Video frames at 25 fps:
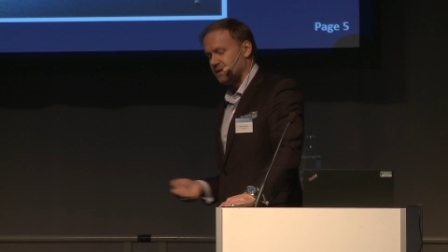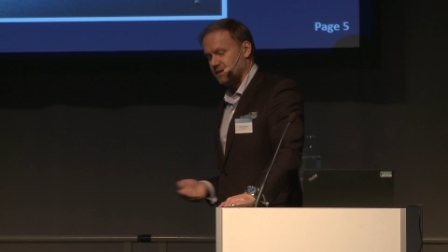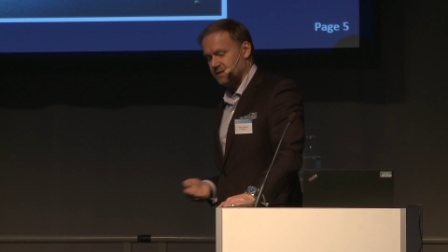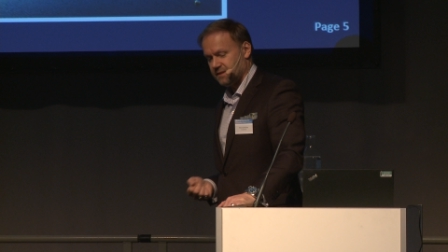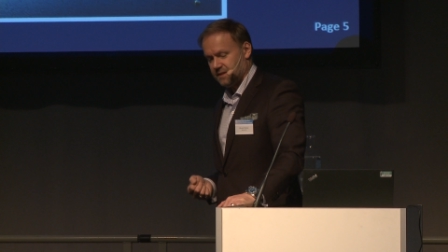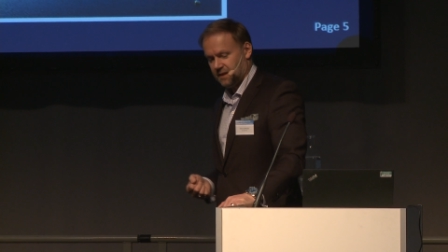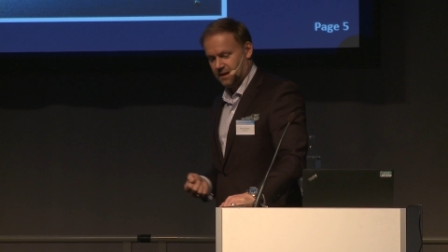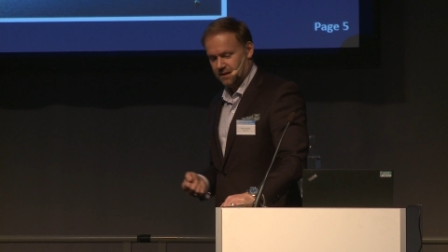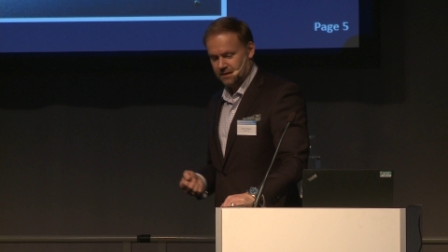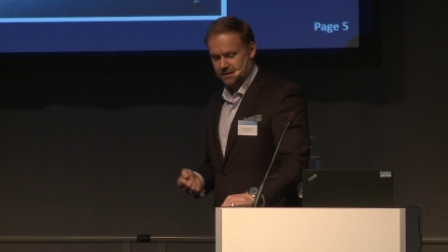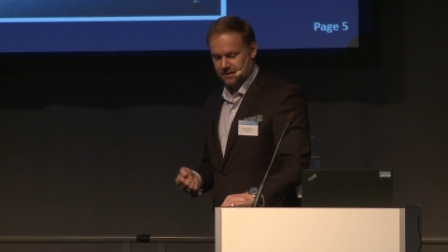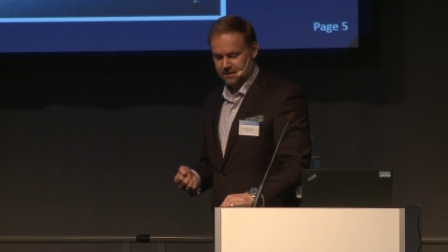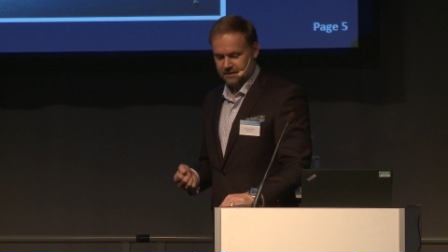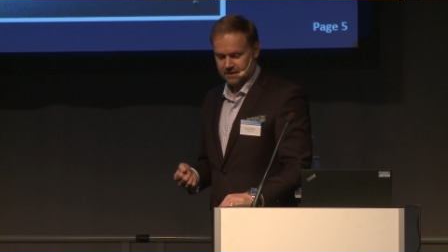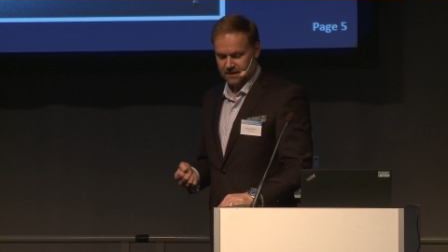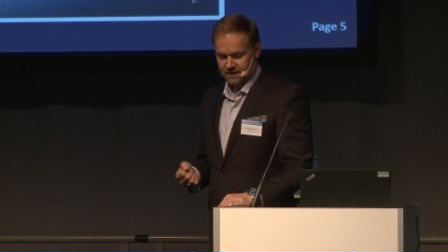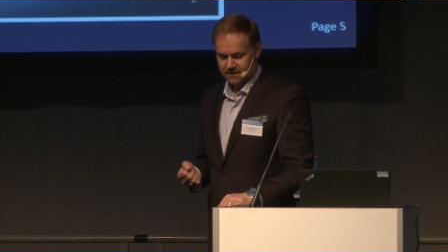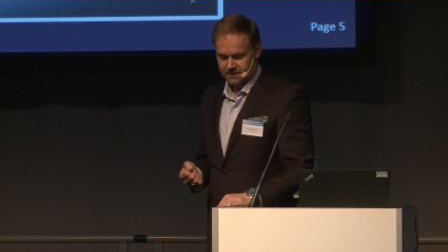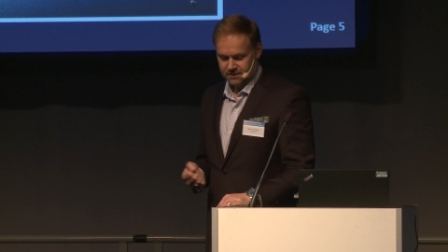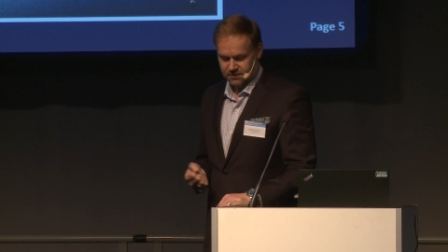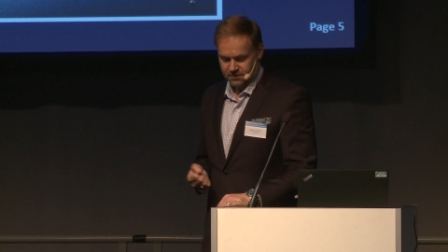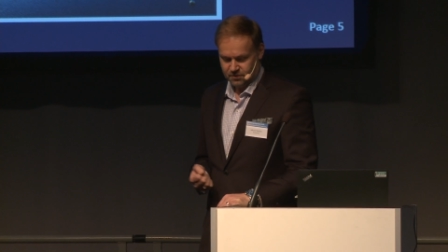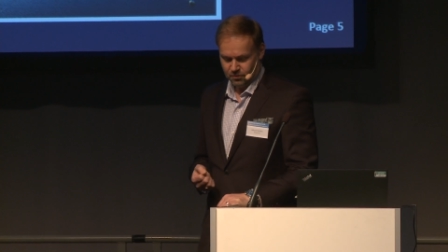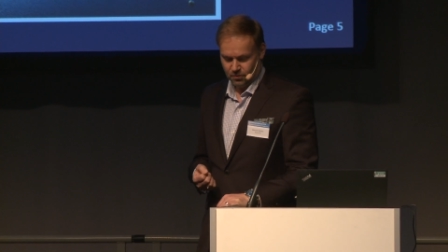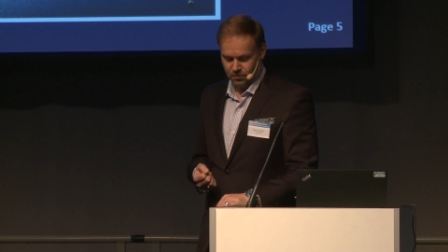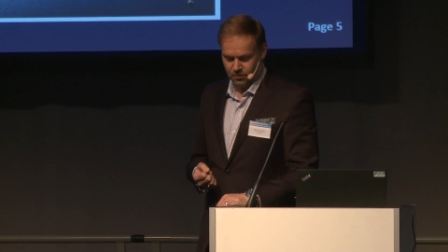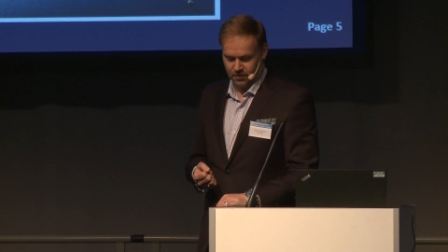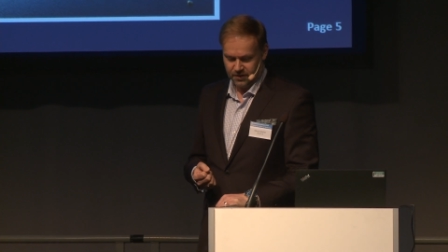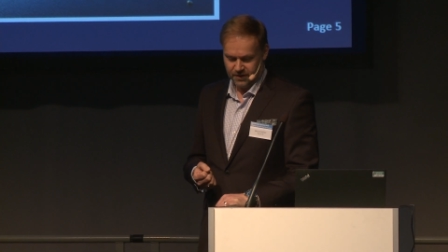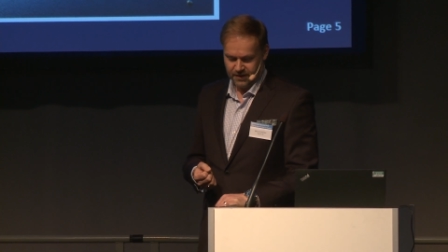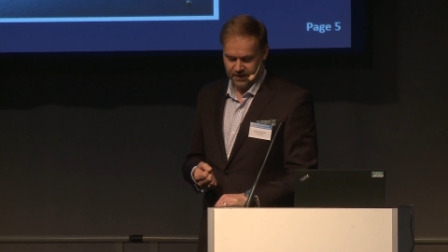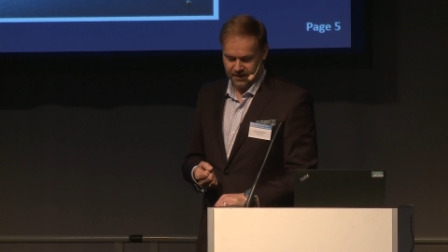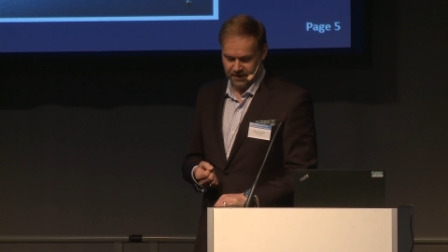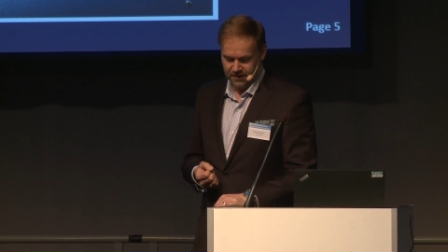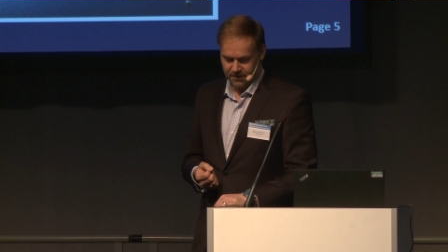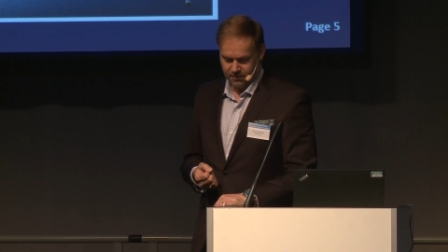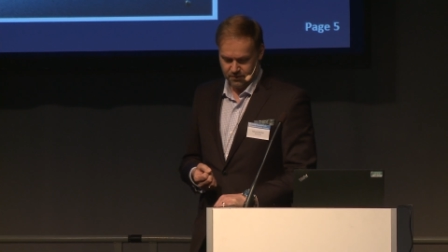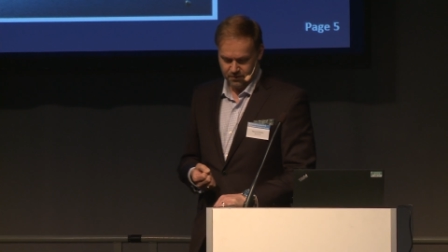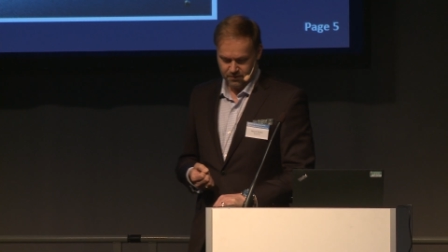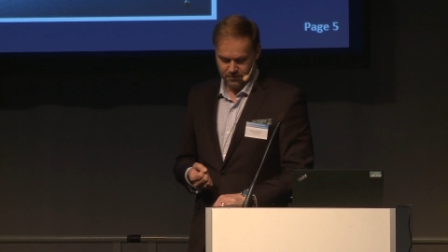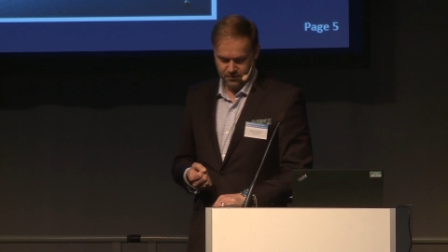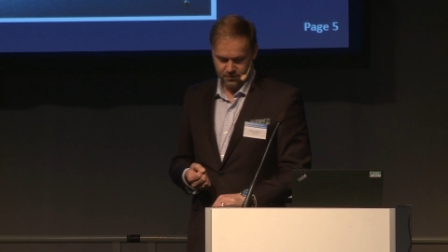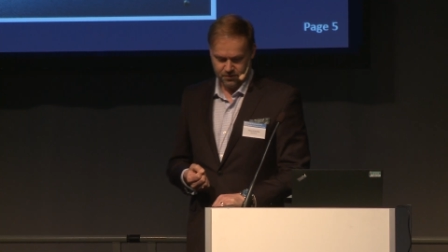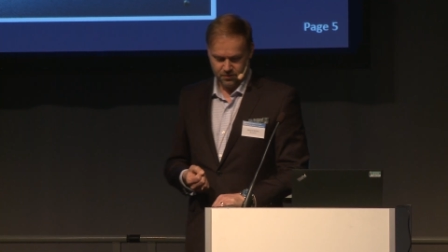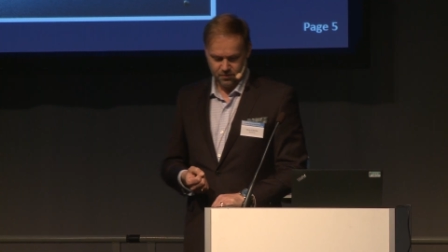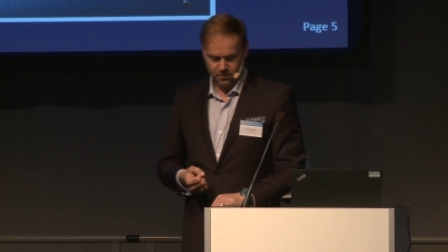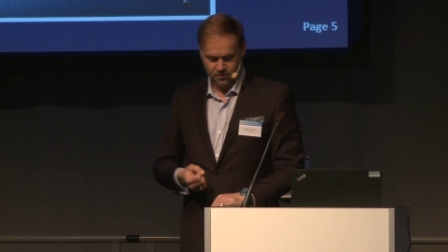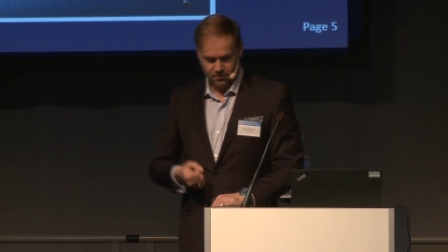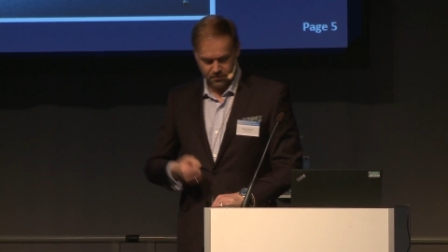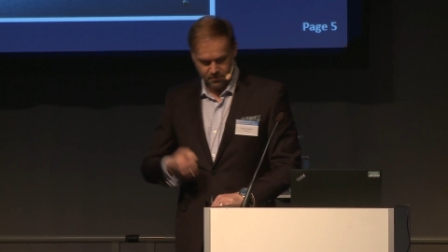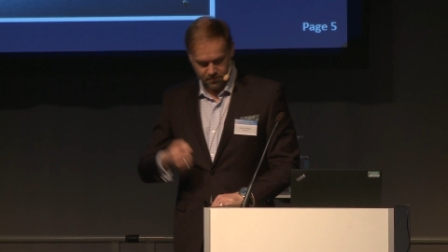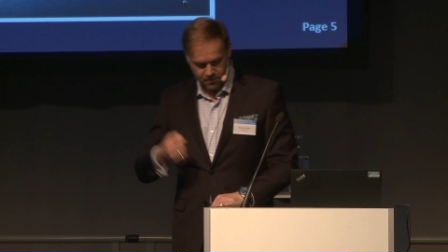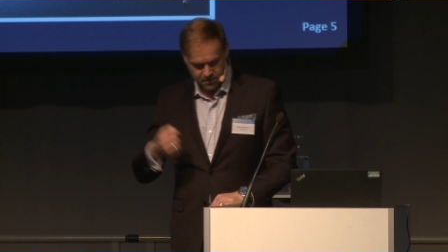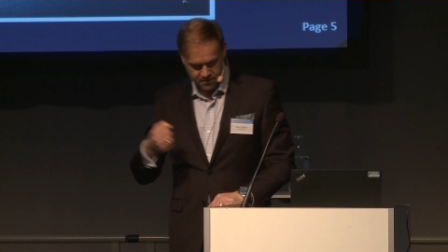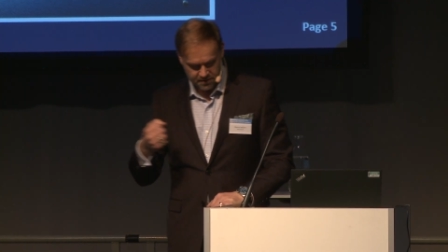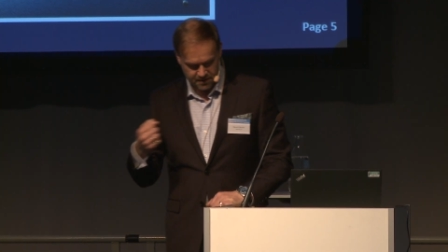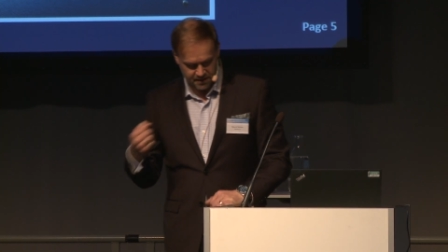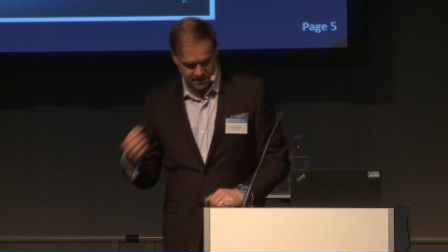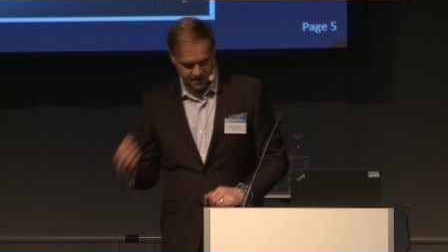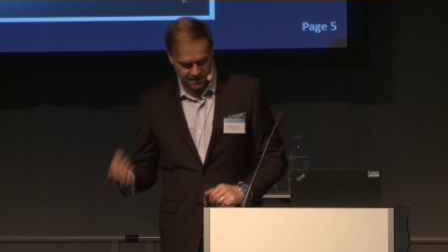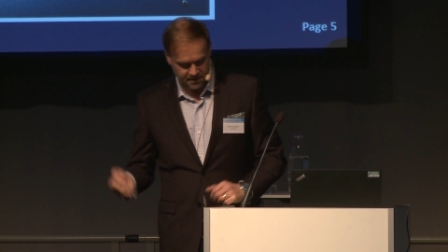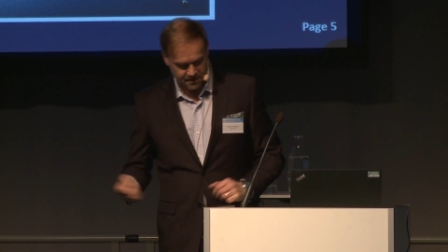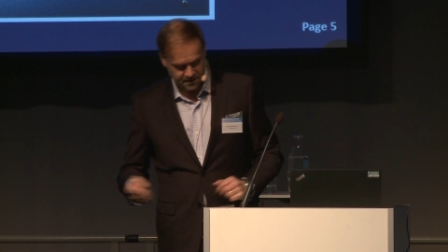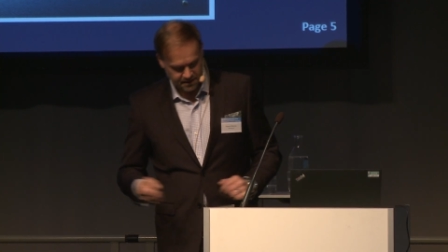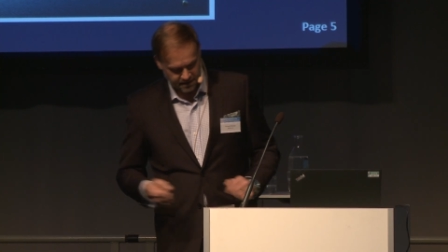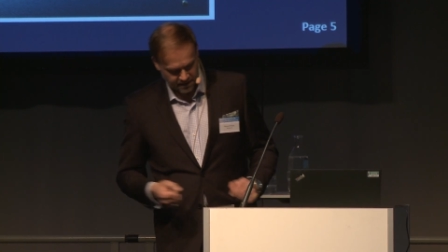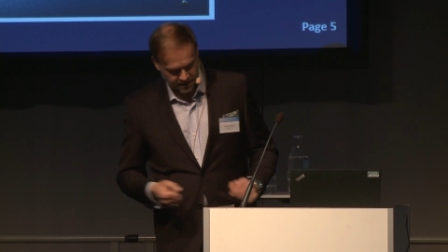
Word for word: in telling that story and also uh,